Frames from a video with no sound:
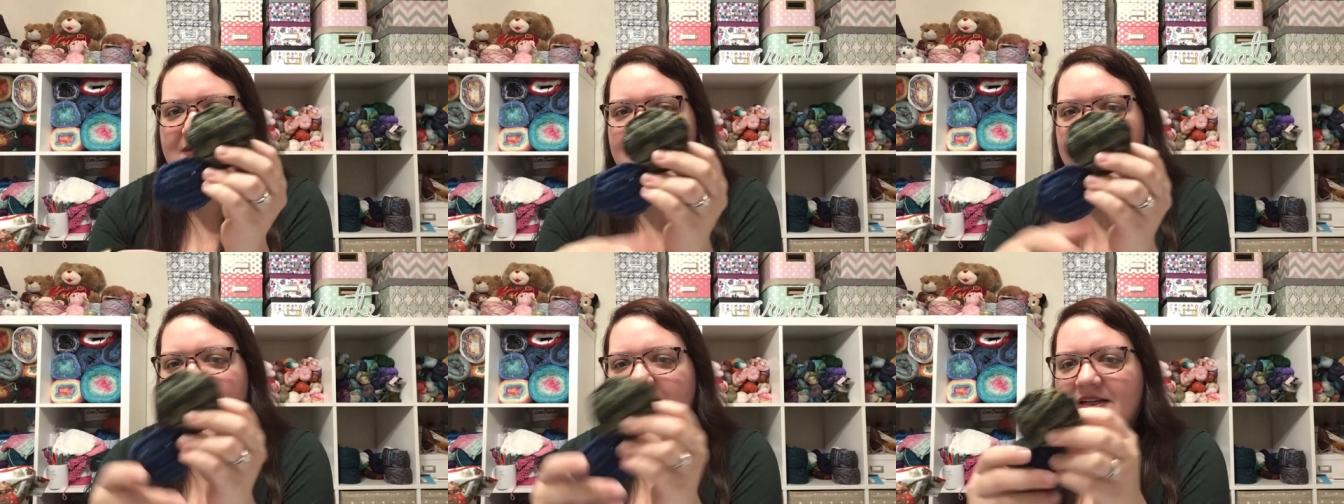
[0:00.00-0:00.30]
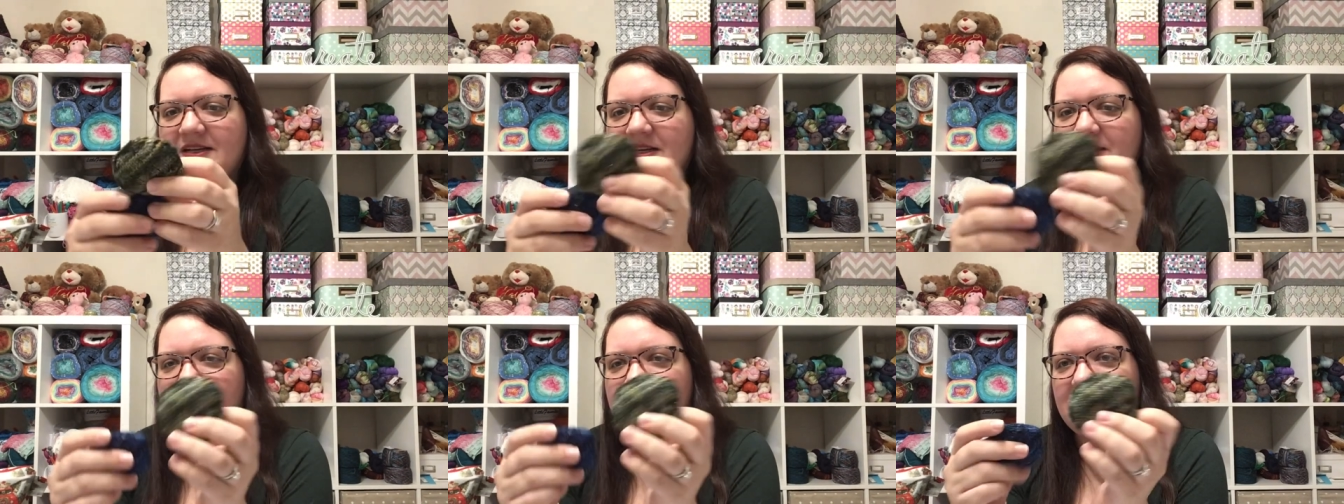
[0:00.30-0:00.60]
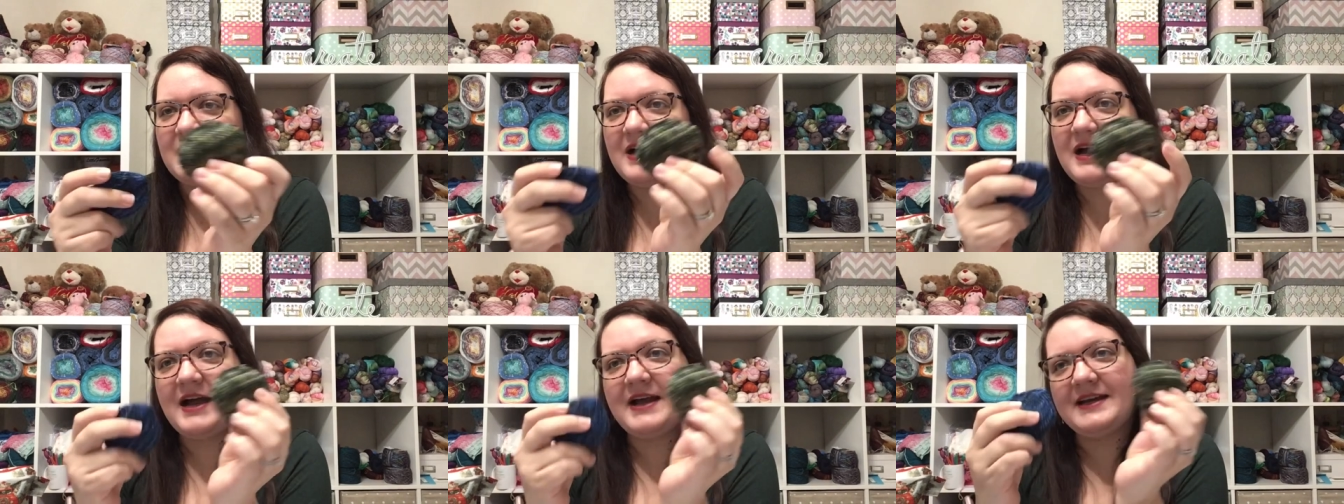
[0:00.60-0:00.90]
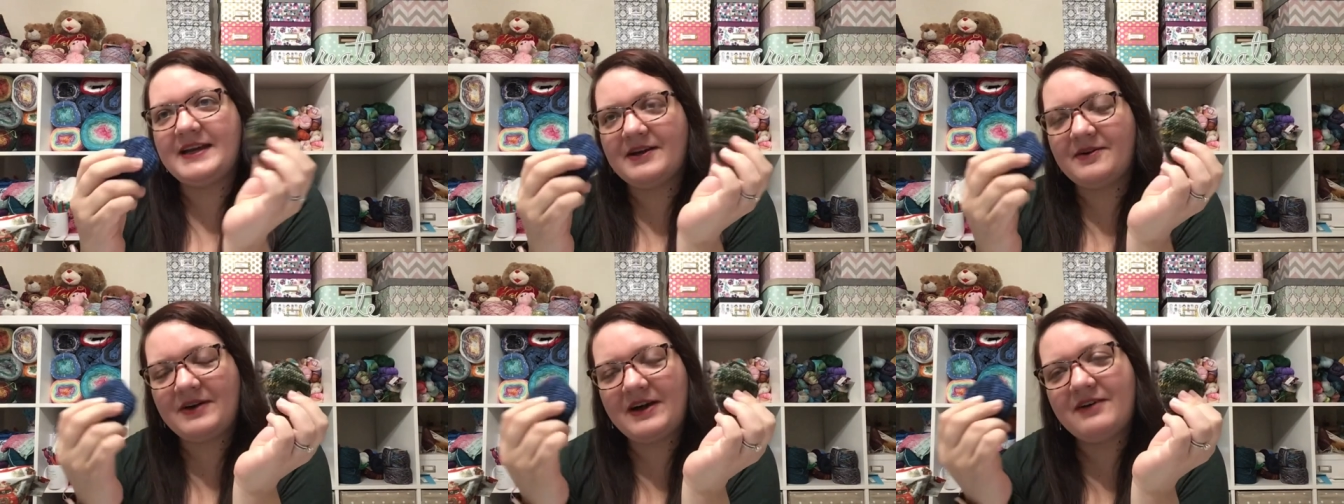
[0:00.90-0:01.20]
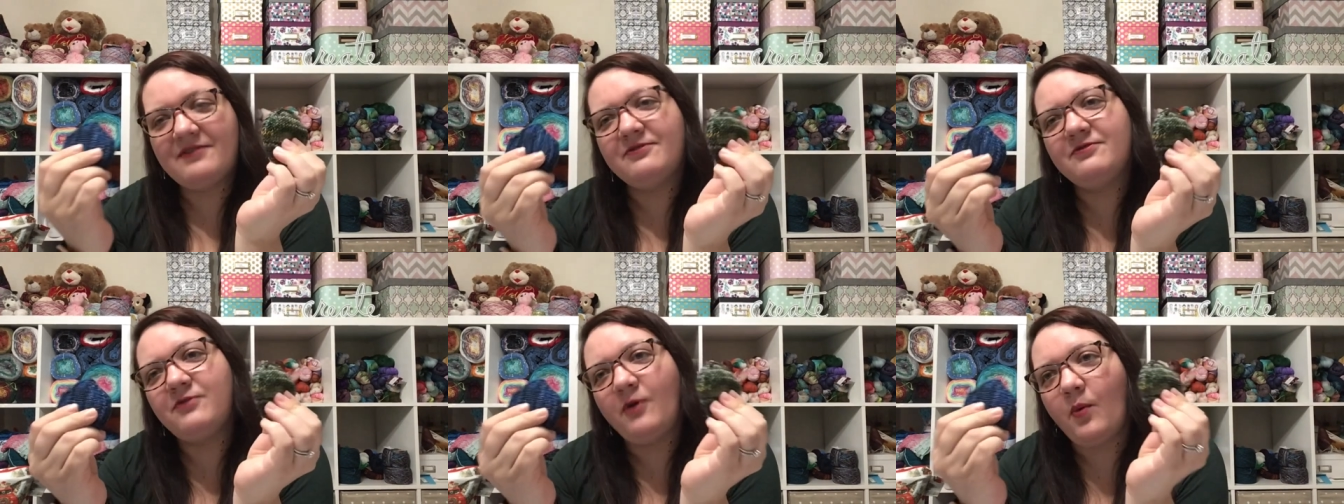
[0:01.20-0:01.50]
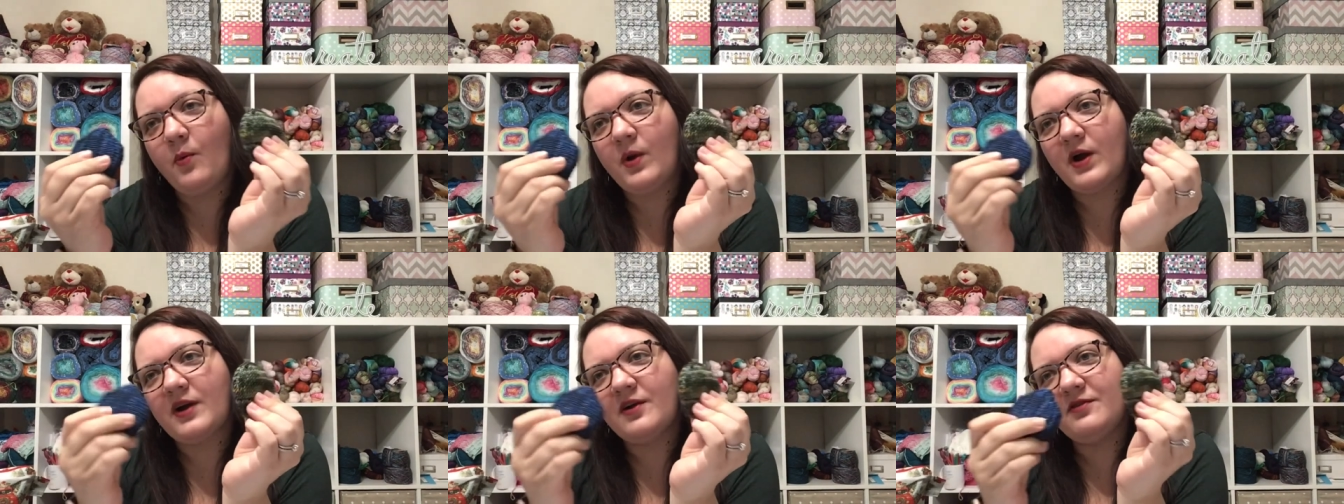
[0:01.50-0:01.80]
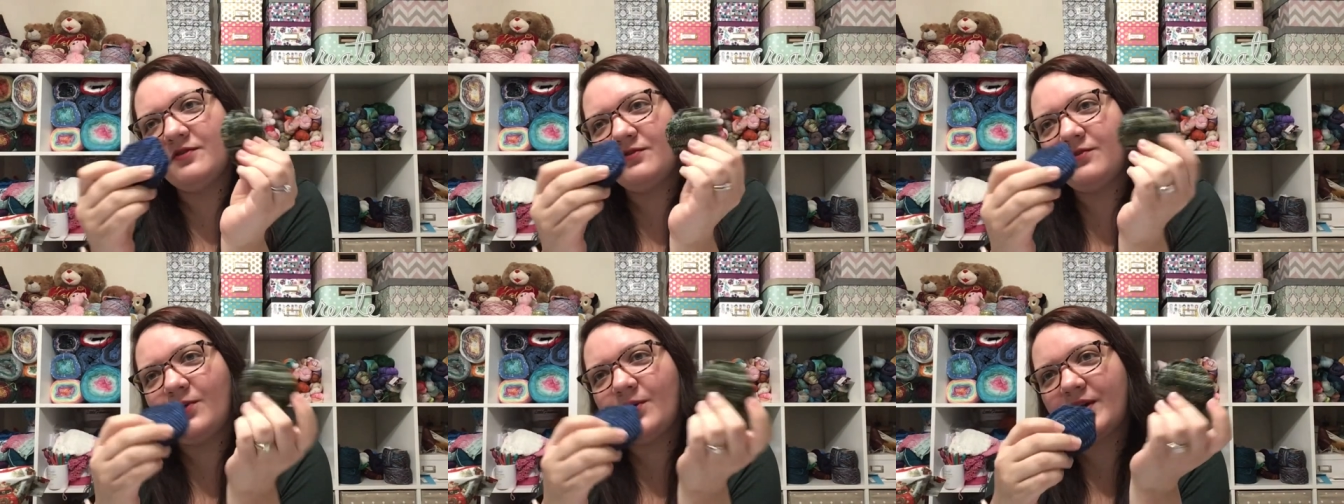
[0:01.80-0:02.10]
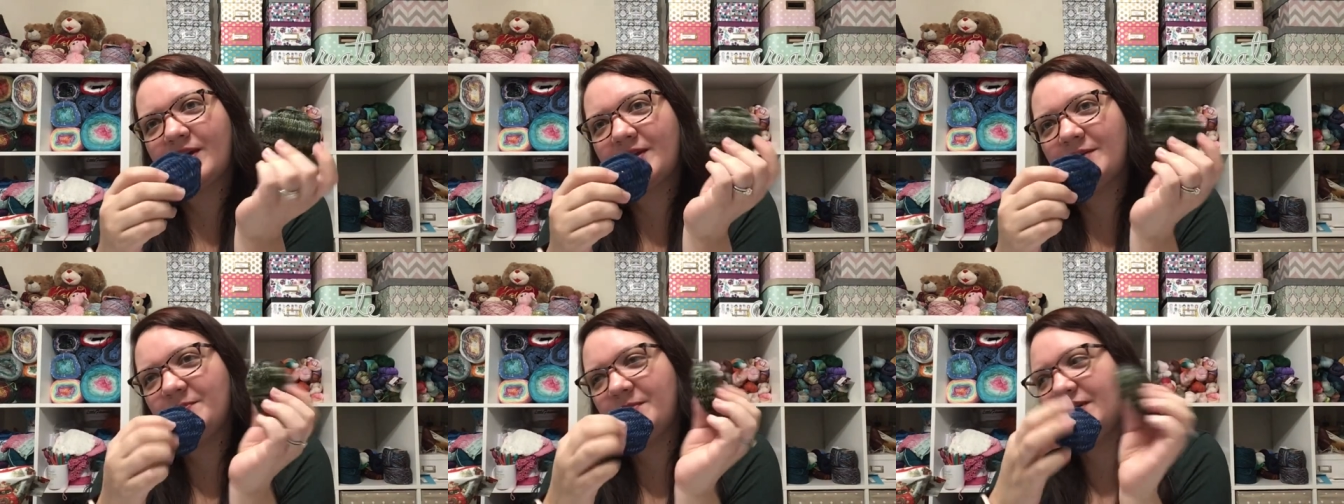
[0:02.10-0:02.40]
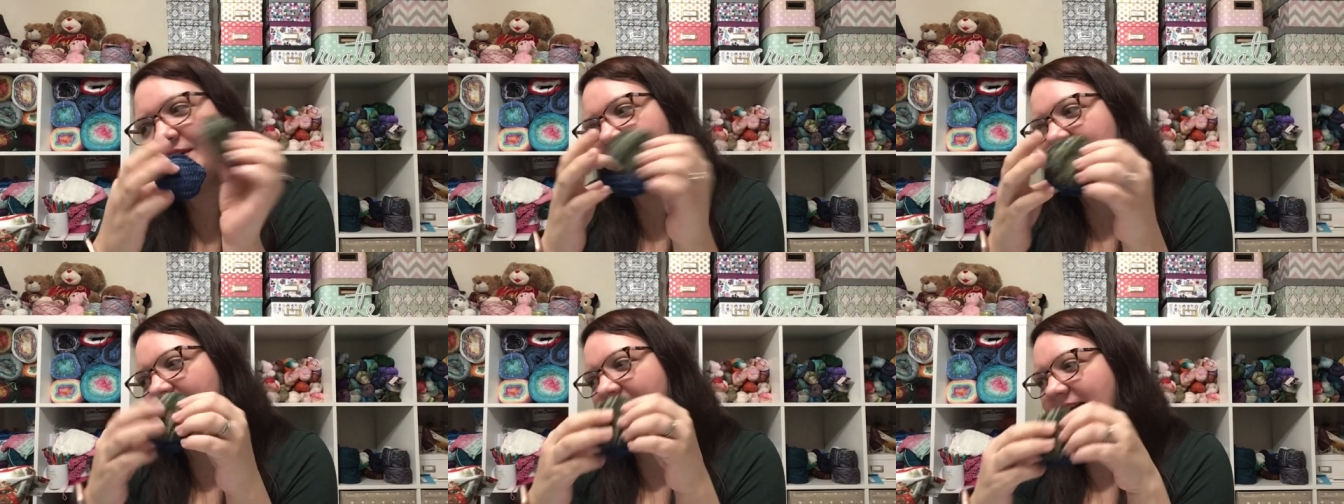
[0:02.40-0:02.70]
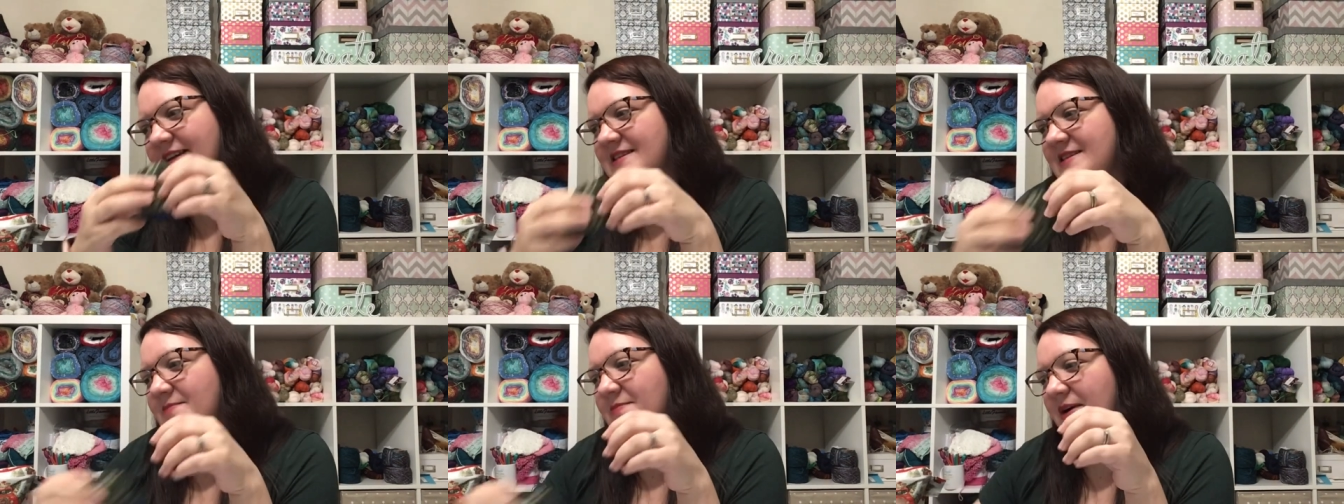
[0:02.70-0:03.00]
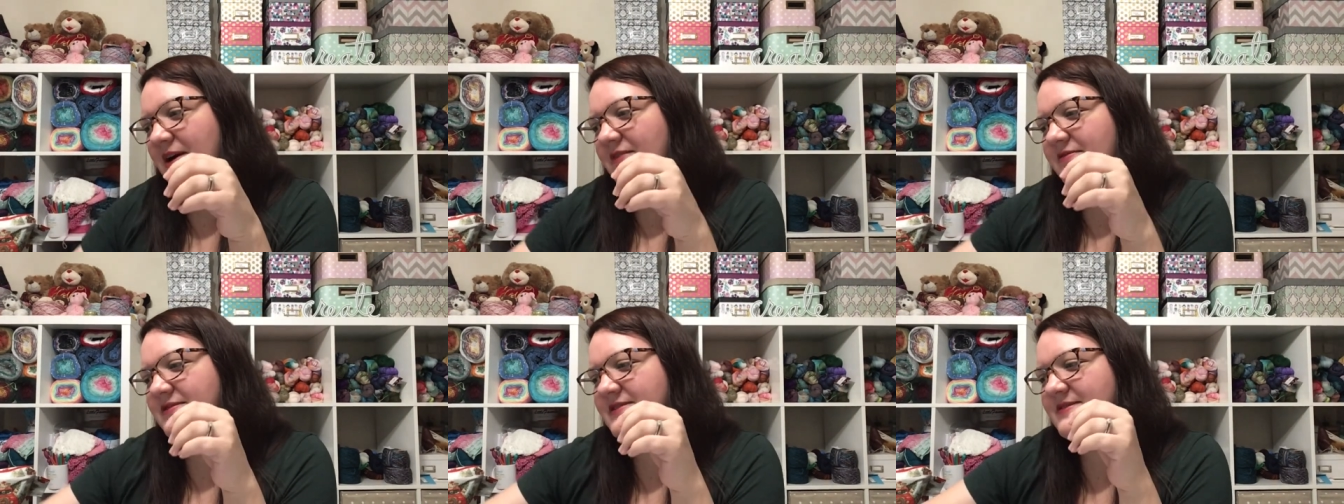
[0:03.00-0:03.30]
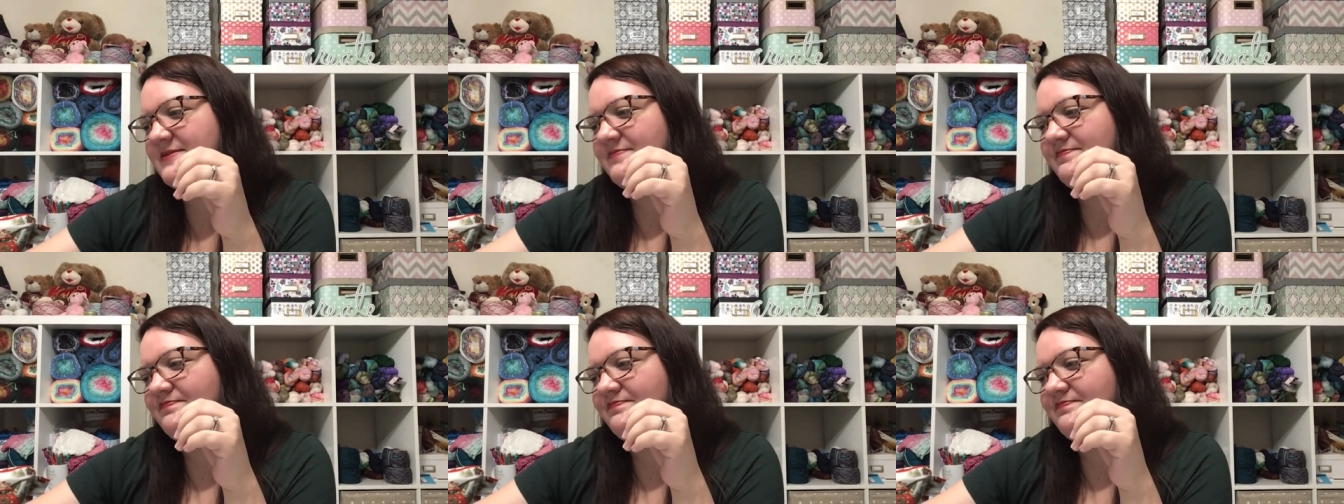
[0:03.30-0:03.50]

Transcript: um, I now have four, four completed Hexi Puffs.